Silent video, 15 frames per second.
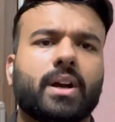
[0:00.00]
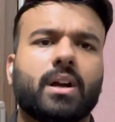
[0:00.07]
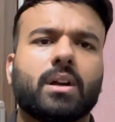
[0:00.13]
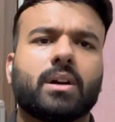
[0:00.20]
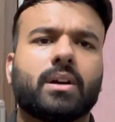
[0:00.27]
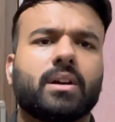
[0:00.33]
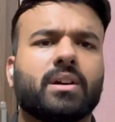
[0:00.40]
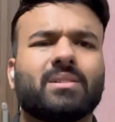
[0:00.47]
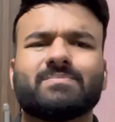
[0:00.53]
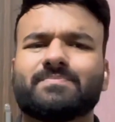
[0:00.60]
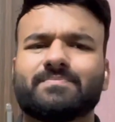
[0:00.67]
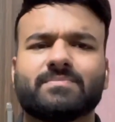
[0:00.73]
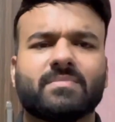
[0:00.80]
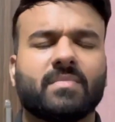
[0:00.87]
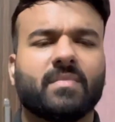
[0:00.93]
a learner,
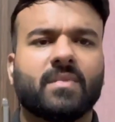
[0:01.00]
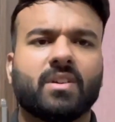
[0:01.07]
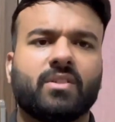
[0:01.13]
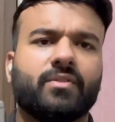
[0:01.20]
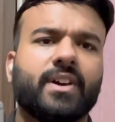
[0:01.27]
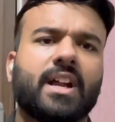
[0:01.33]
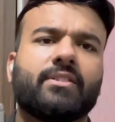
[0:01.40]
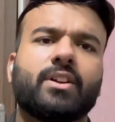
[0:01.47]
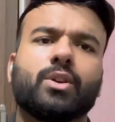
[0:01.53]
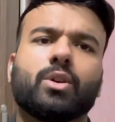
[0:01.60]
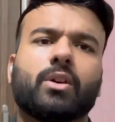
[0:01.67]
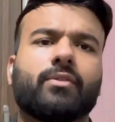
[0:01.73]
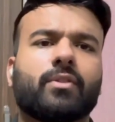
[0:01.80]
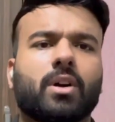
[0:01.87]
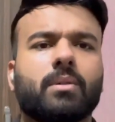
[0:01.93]
wherever you
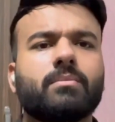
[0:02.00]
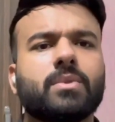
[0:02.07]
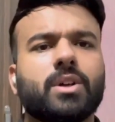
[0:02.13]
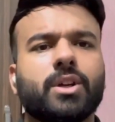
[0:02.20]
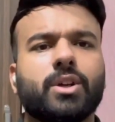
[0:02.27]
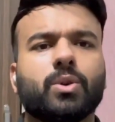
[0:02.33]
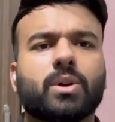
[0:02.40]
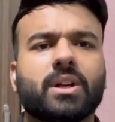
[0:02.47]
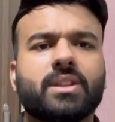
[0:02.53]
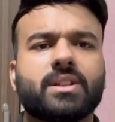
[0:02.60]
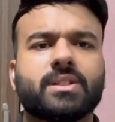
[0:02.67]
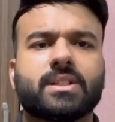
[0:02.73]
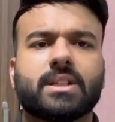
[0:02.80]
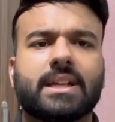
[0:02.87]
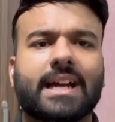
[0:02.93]
are from, you can
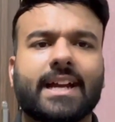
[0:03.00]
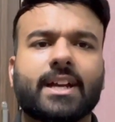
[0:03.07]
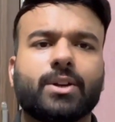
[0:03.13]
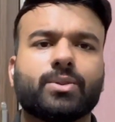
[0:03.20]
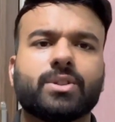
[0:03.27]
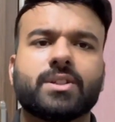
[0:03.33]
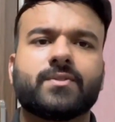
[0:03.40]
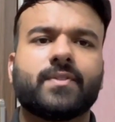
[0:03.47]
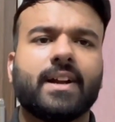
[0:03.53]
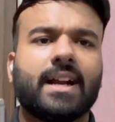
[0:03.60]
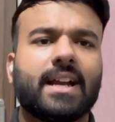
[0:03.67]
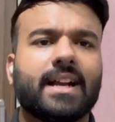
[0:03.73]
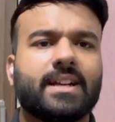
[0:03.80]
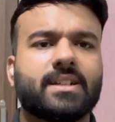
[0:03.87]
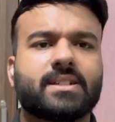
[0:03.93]
just get into this field
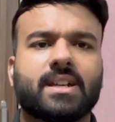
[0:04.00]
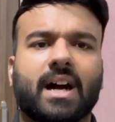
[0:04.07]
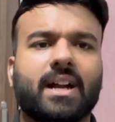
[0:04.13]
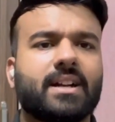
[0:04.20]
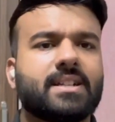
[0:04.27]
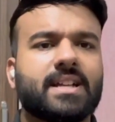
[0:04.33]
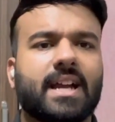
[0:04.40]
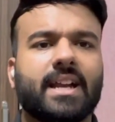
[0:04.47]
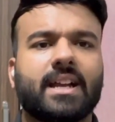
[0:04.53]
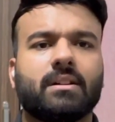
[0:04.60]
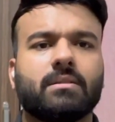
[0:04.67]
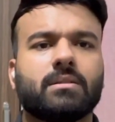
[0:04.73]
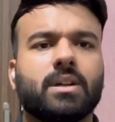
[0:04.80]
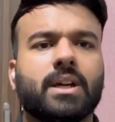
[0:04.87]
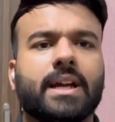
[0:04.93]
and start
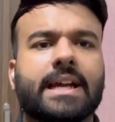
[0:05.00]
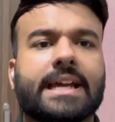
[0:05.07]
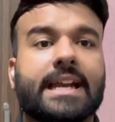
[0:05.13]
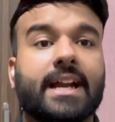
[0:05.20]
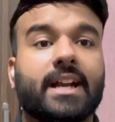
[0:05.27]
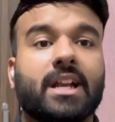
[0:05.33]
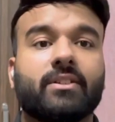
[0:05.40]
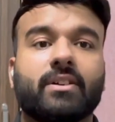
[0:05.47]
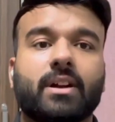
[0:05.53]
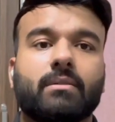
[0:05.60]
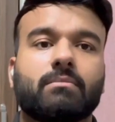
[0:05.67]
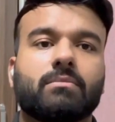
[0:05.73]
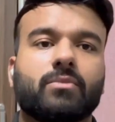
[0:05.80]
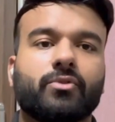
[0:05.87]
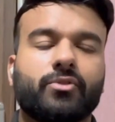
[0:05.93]
designing creative
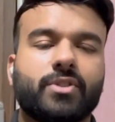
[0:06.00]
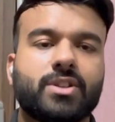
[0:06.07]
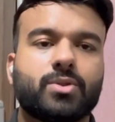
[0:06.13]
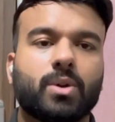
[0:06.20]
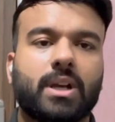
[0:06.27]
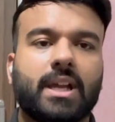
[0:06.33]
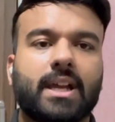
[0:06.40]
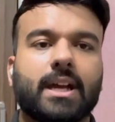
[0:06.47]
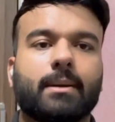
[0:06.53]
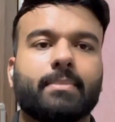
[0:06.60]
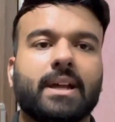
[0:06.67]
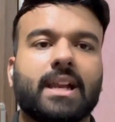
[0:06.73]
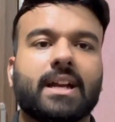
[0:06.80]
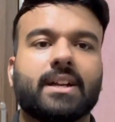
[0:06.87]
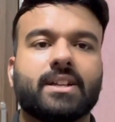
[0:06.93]
and visually
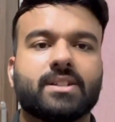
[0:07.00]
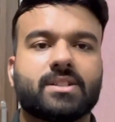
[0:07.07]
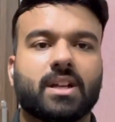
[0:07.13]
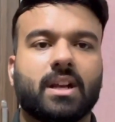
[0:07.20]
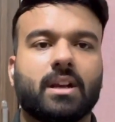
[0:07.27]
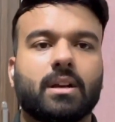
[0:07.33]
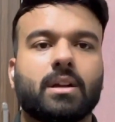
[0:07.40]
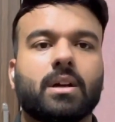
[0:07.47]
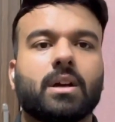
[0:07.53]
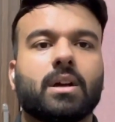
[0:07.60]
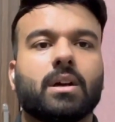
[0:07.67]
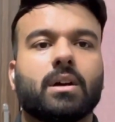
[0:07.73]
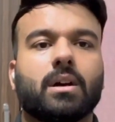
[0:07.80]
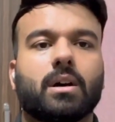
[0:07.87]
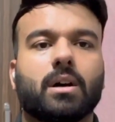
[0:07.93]
appealing digital
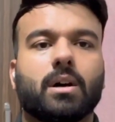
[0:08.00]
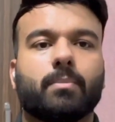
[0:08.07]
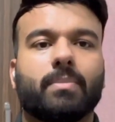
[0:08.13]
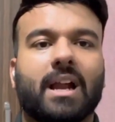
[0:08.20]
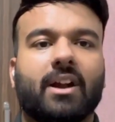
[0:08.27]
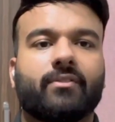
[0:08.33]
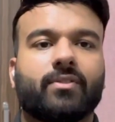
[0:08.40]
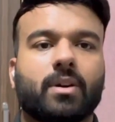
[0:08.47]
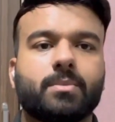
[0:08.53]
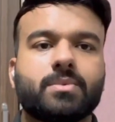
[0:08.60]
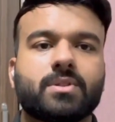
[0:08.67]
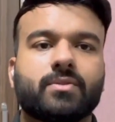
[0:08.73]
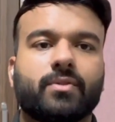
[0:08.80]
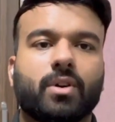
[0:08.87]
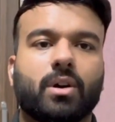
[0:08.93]
platforms
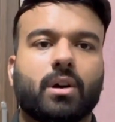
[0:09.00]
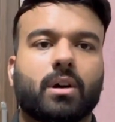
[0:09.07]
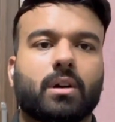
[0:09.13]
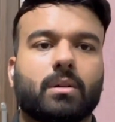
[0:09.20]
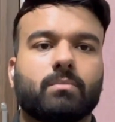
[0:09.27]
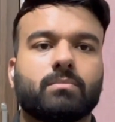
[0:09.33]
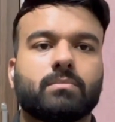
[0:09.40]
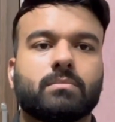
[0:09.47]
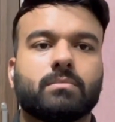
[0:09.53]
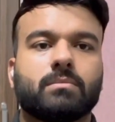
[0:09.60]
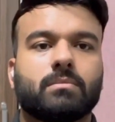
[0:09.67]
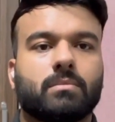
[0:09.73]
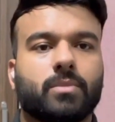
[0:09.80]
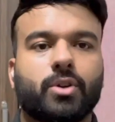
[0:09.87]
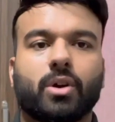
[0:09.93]
for
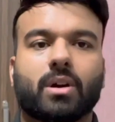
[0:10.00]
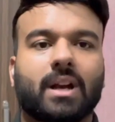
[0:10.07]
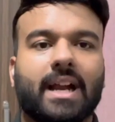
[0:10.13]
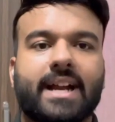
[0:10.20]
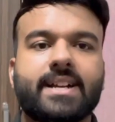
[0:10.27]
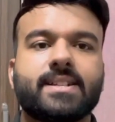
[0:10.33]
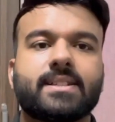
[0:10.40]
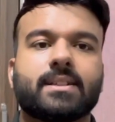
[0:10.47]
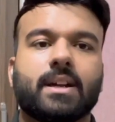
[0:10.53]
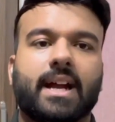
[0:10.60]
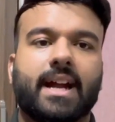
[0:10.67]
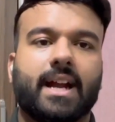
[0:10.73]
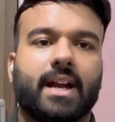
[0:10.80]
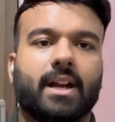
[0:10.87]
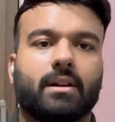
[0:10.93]
your clients,
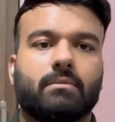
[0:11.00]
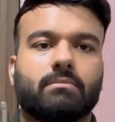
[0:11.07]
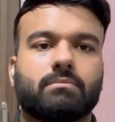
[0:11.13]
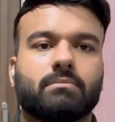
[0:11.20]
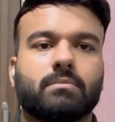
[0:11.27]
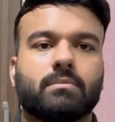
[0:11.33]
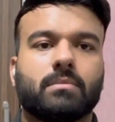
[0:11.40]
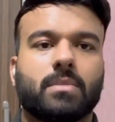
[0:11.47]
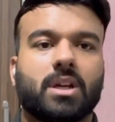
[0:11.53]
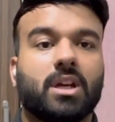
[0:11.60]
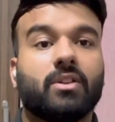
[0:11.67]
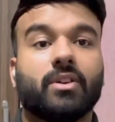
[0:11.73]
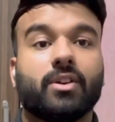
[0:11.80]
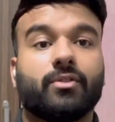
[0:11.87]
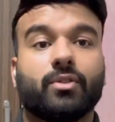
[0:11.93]
and
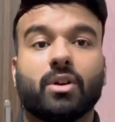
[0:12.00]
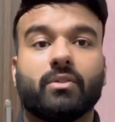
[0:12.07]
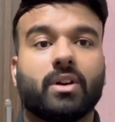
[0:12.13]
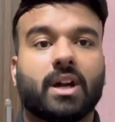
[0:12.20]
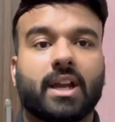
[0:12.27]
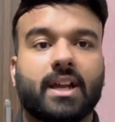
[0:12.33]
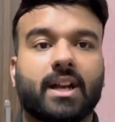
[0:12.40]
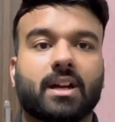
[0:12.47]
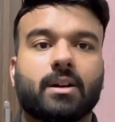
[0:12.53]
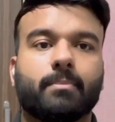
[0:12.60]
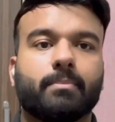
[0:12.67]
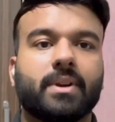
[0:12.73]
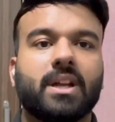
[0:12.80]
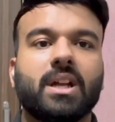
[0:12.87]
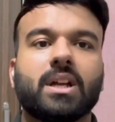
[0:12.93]
even if you are working in a
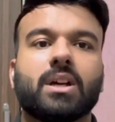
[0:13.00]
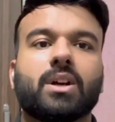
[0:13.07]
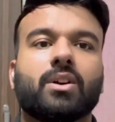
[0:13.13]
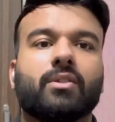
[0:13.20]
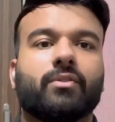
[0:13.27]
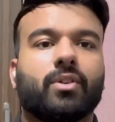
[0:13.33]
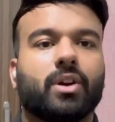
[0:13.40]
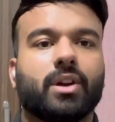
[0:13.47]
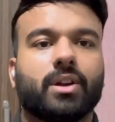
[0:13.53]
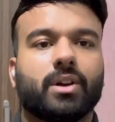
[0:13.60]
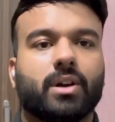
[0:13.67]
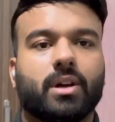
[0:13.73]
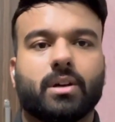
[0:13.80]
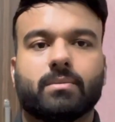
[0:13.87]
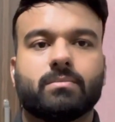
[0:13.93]
company for
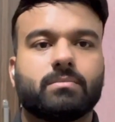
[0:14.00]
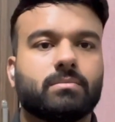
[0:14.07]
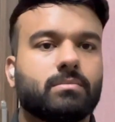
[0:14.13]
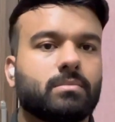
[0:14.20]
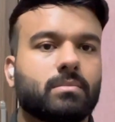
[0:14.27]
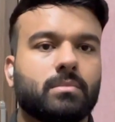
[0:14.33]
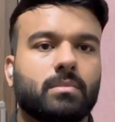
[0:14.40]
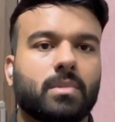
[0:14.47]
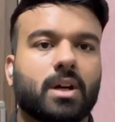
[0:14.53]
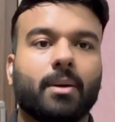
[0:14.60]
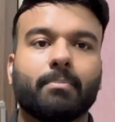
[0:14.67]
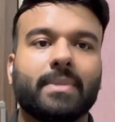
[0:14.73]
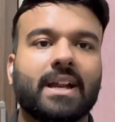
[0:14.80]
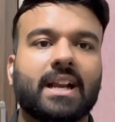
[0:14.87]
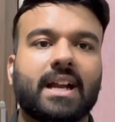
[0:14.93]
your
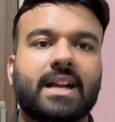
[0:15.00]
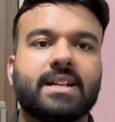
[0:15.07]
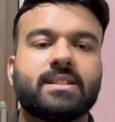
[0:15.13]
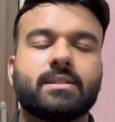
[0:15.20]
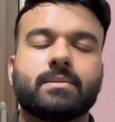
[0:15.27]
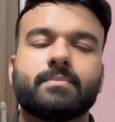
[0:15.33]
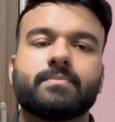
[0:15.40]
company clients.